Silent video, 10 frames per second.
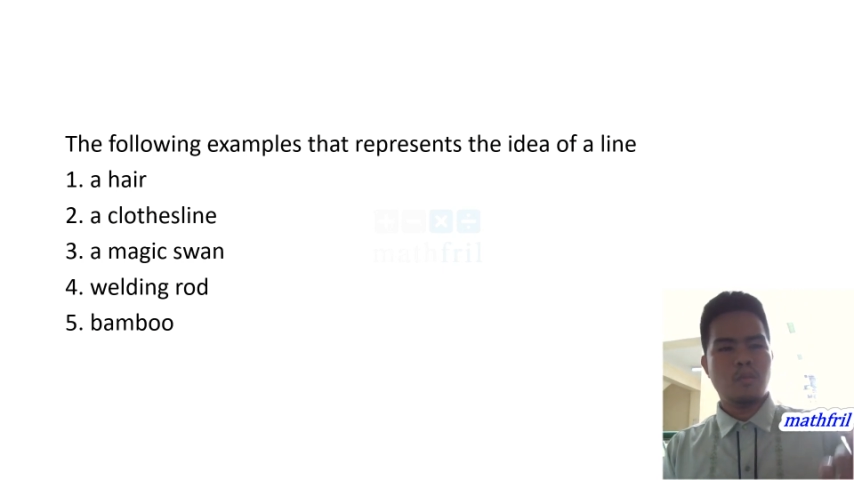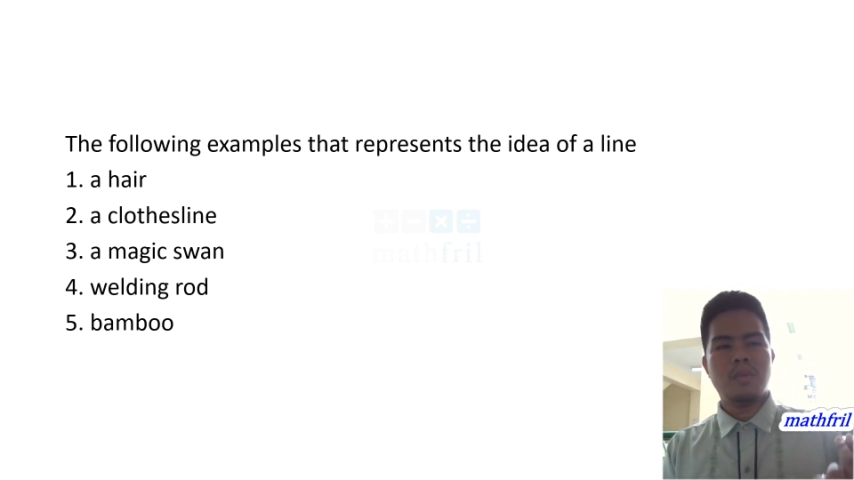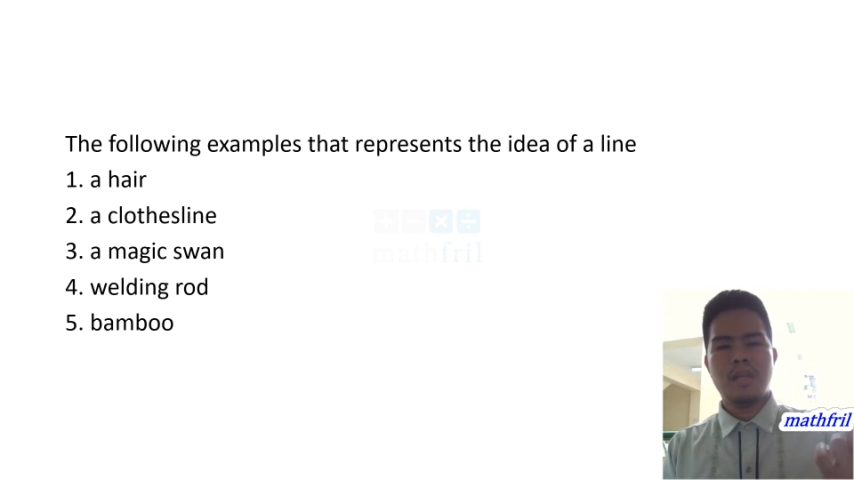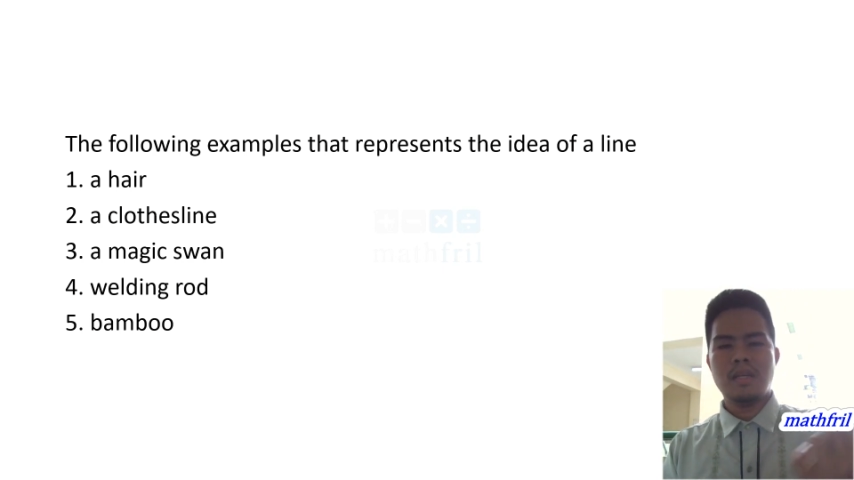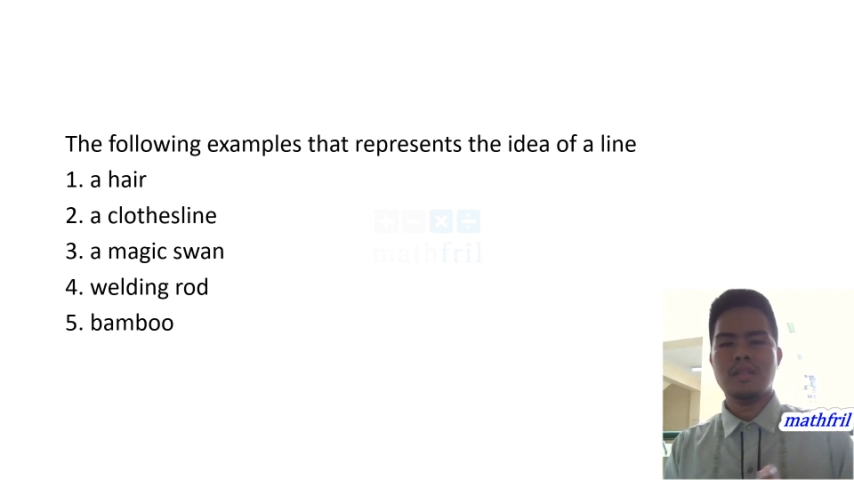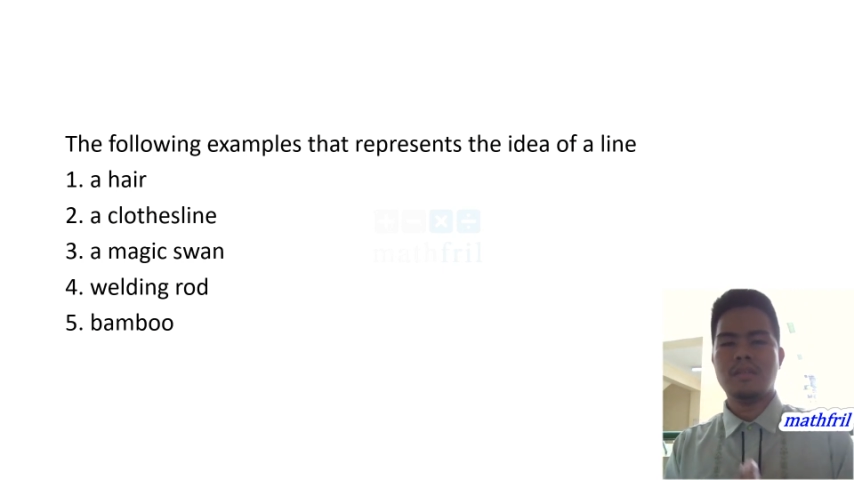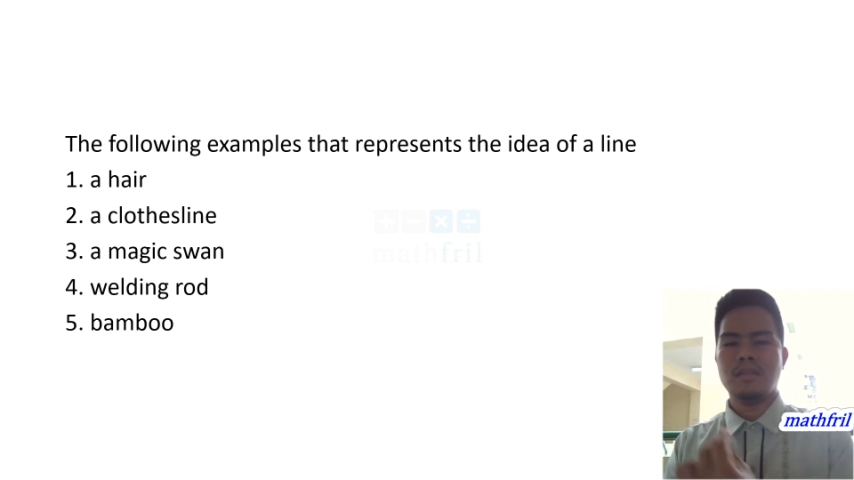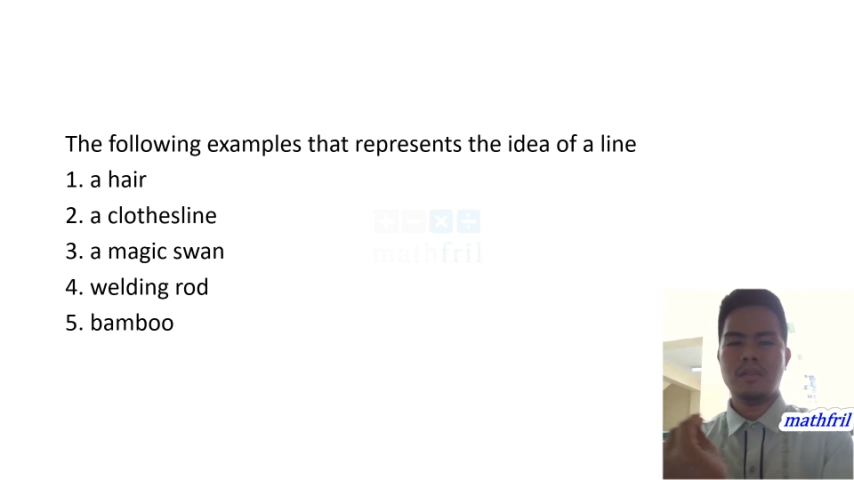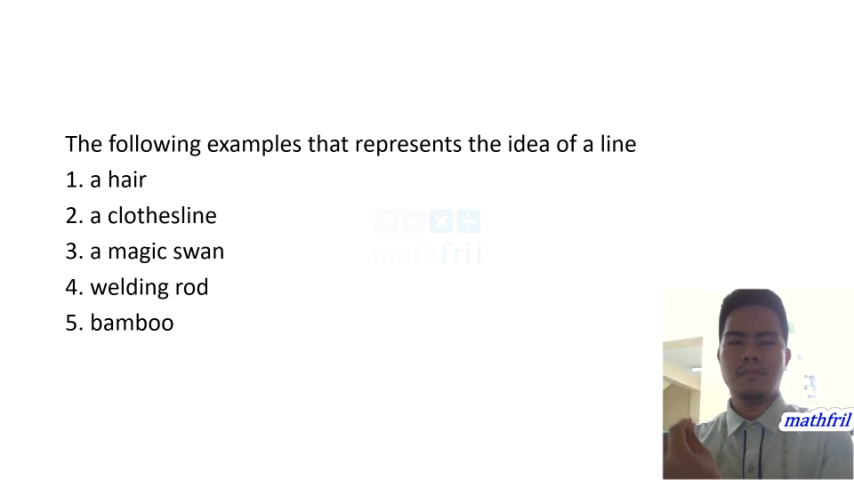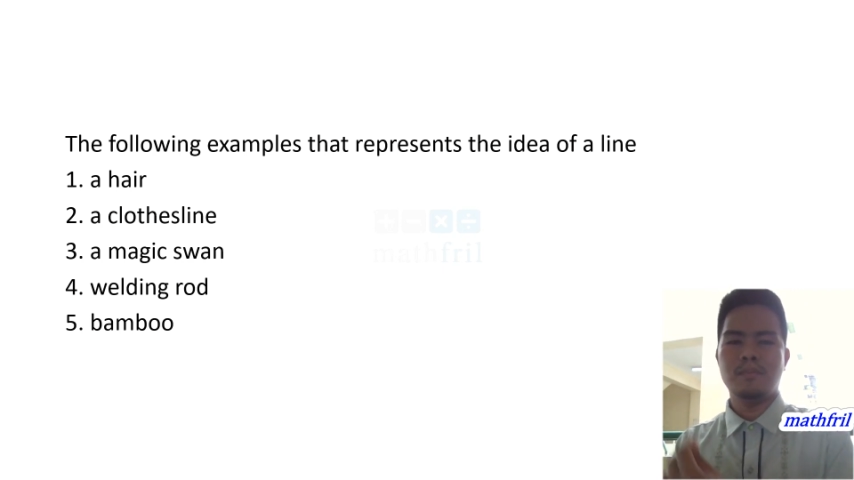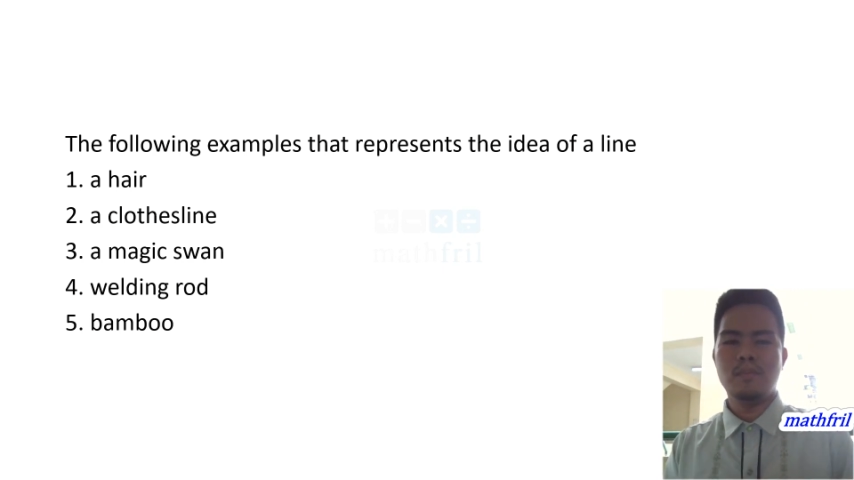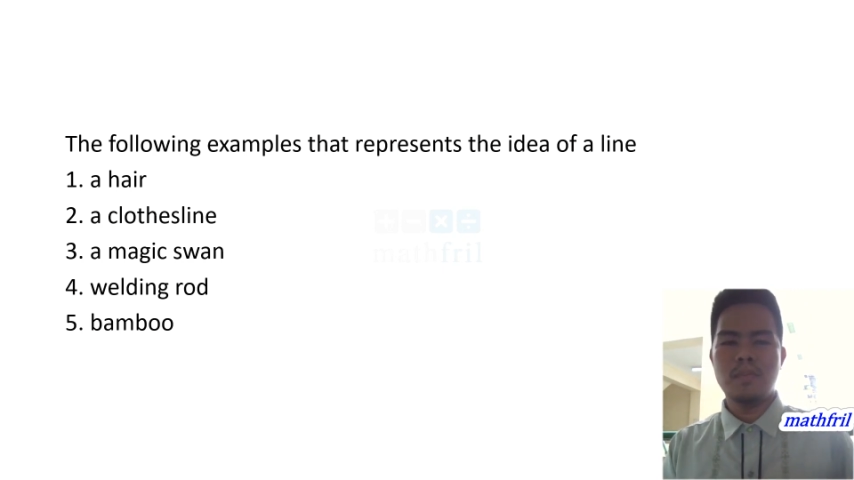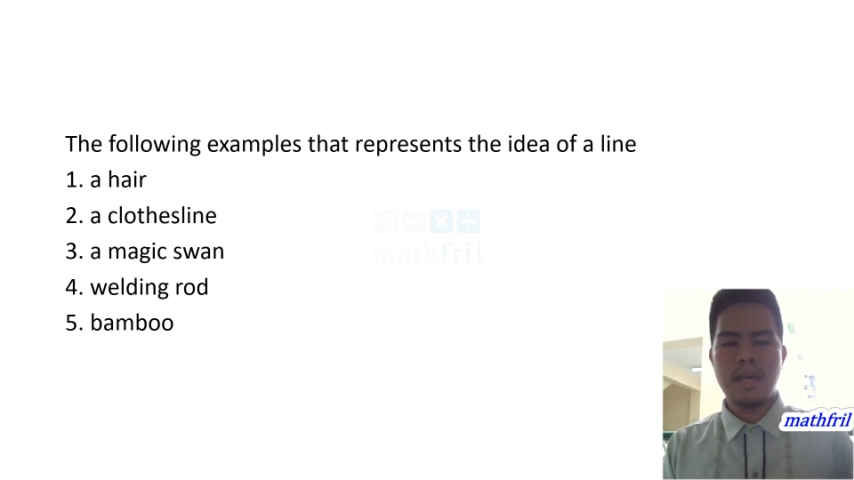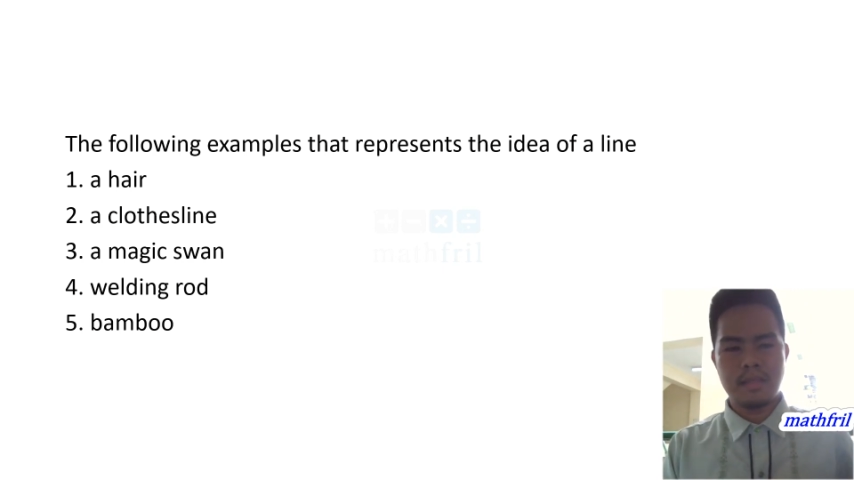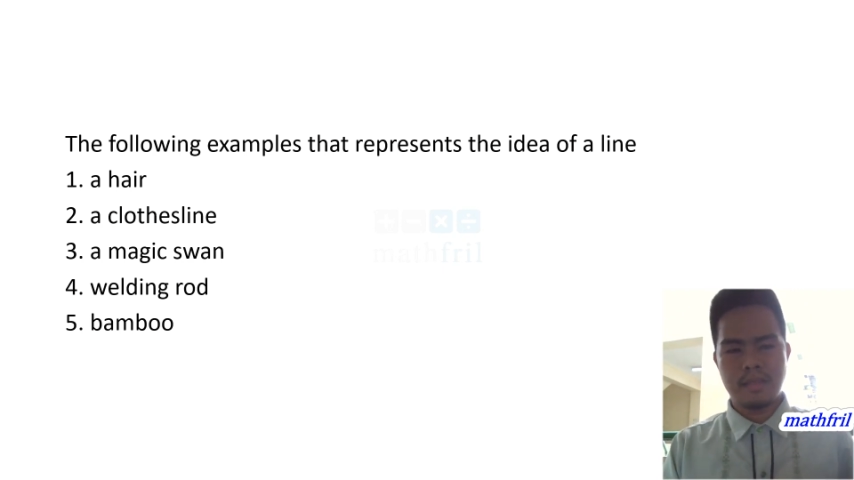combinations of
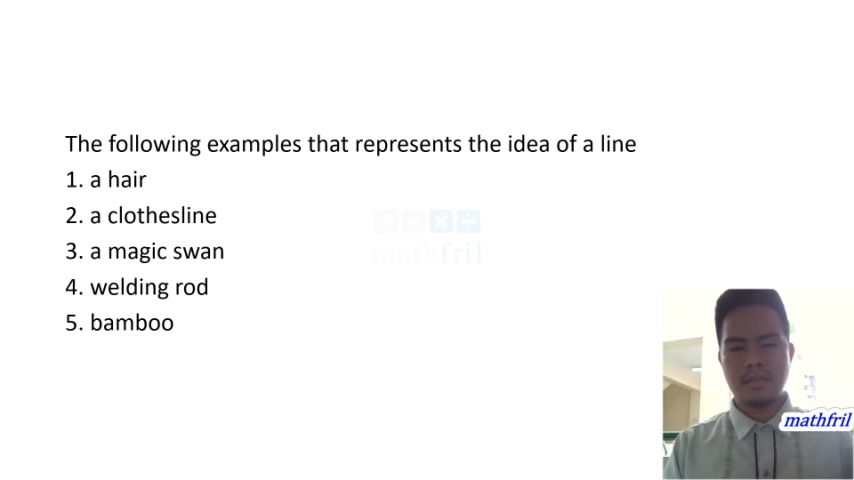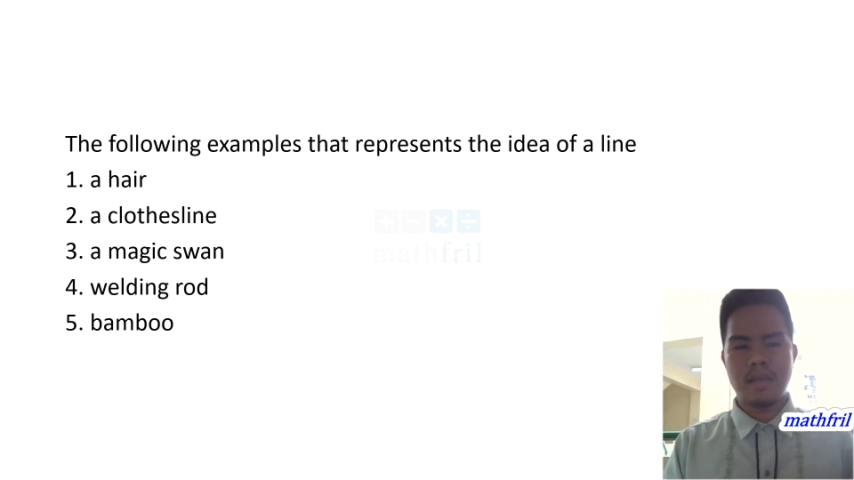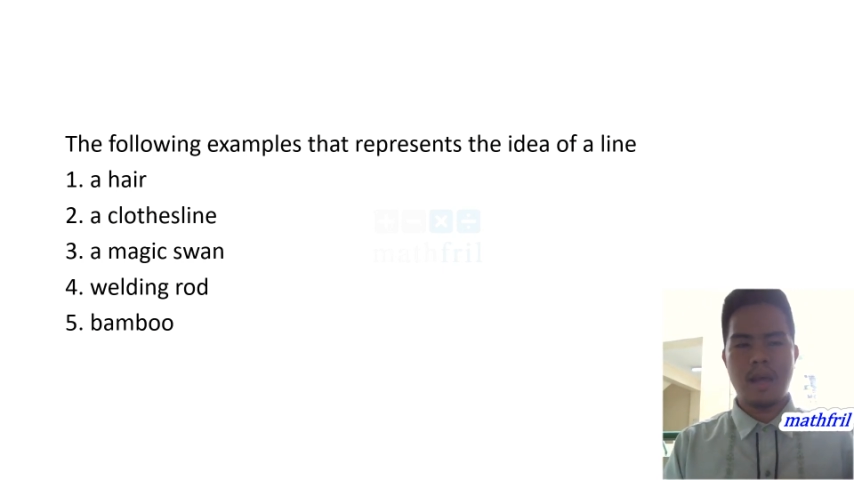that's